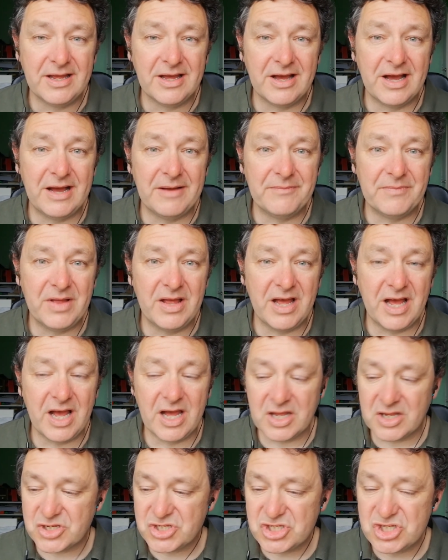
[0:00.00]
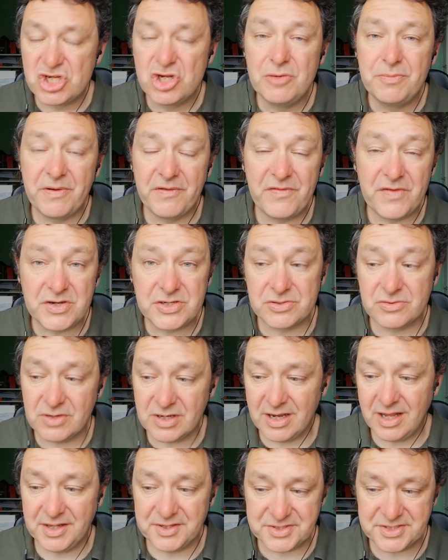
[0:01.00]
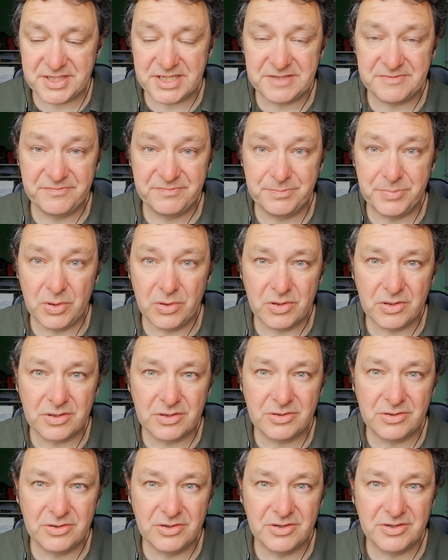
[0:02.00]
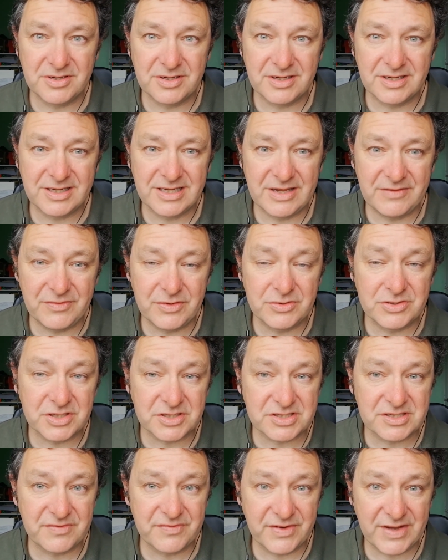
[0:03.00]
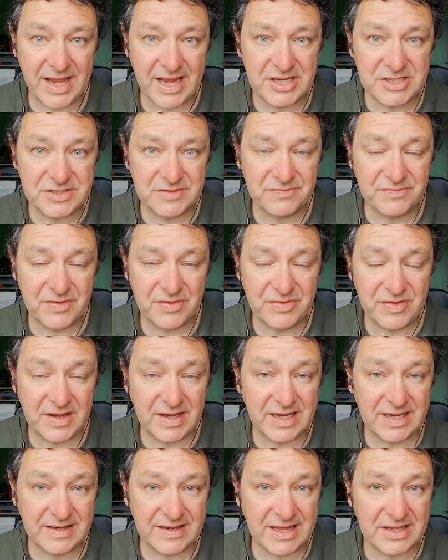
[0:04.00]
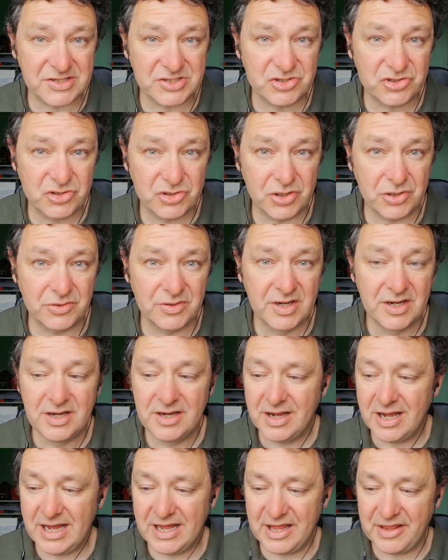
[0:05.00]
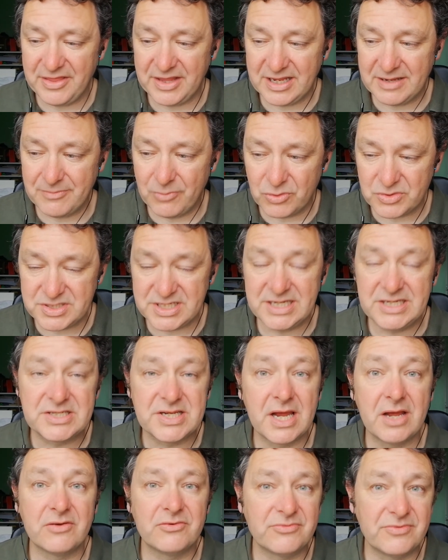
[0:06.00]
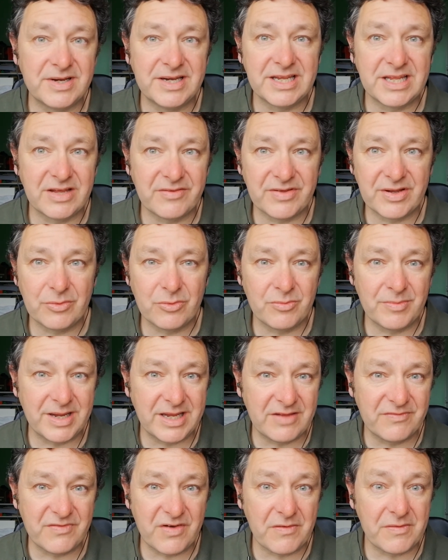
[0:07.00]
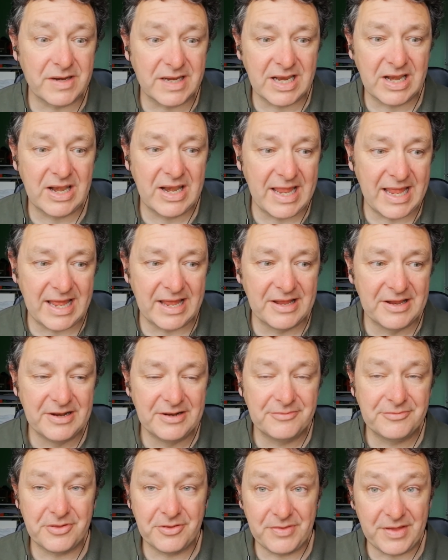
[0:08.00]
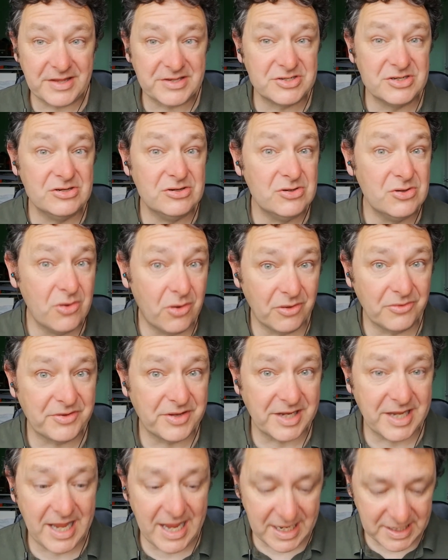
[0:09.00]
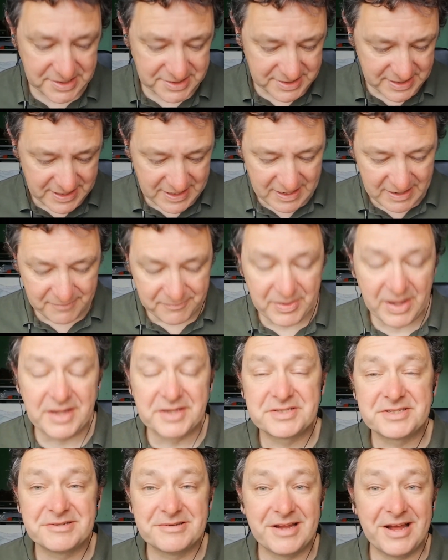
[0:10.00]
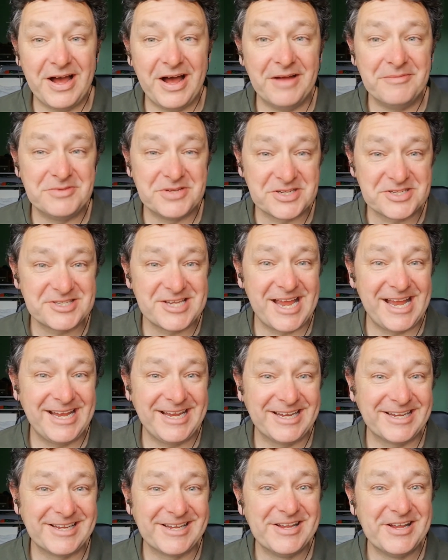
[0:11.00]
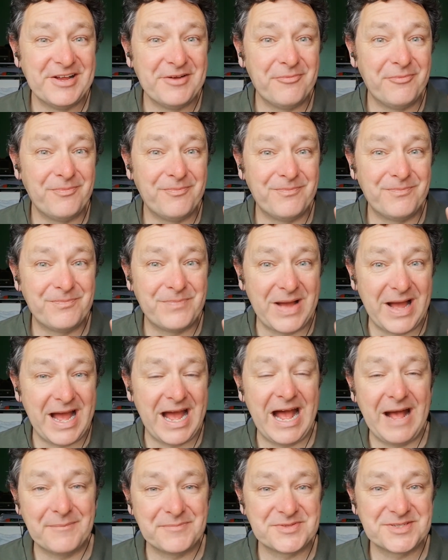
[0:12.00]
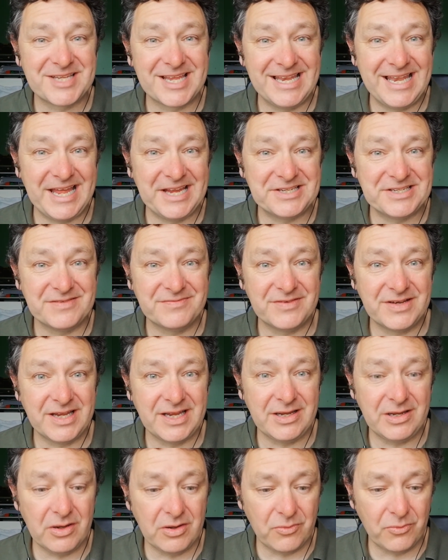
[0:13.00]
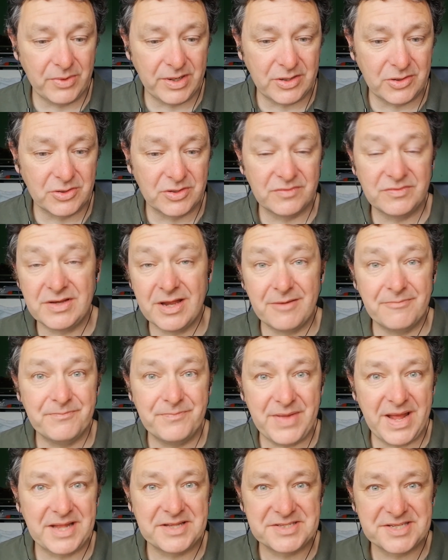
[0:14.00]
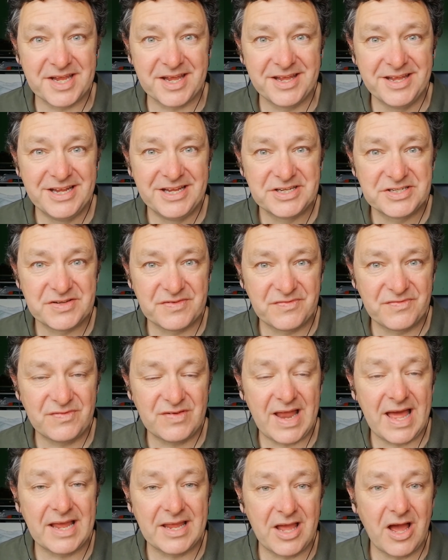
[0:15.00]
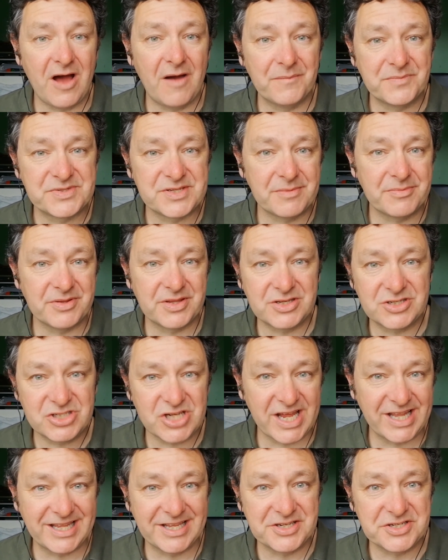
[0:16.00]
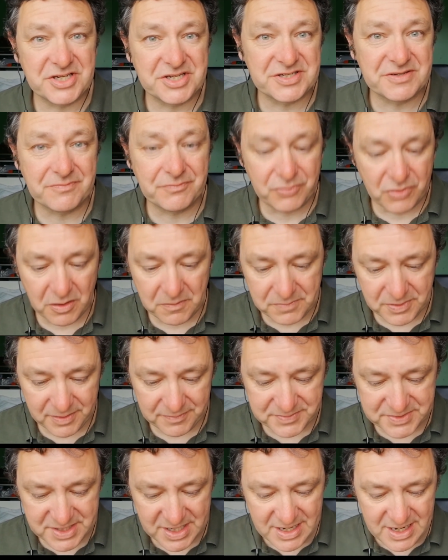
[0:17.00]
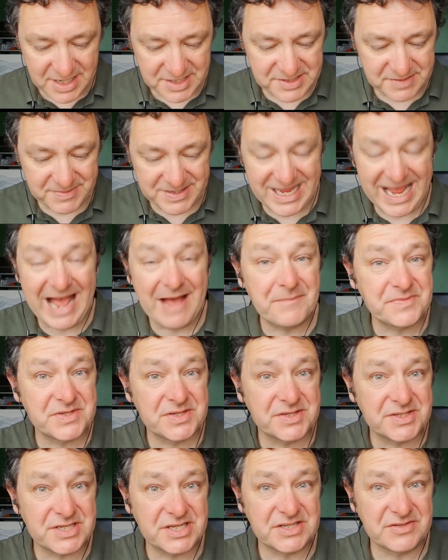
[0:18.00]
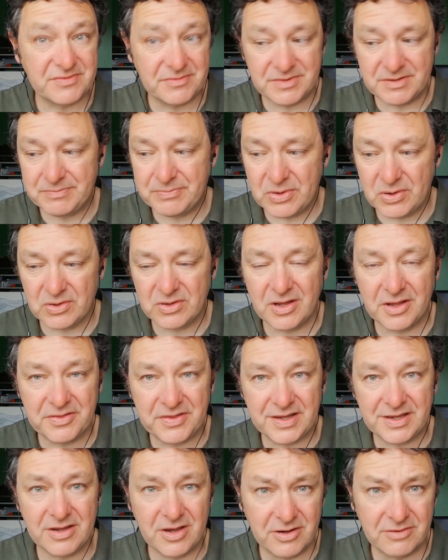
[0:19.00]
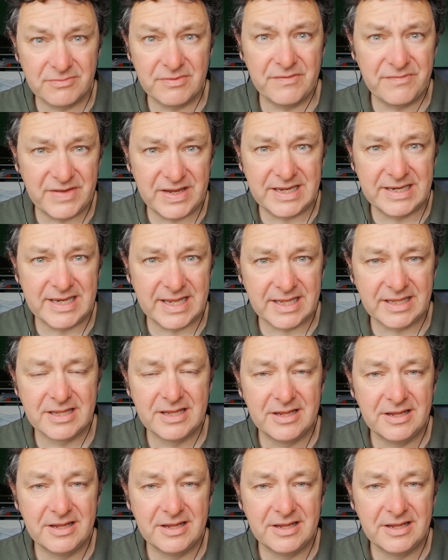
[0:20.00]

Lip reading: A superficial glance at this book could give you justification for thinking that's true. I think a more detailed reading of it will make it very clear that that's not the case. But I'm just saying, perhaps collectively we could have done better to flag up some of the challenges and problems, and some of the absences from the book I think are revealing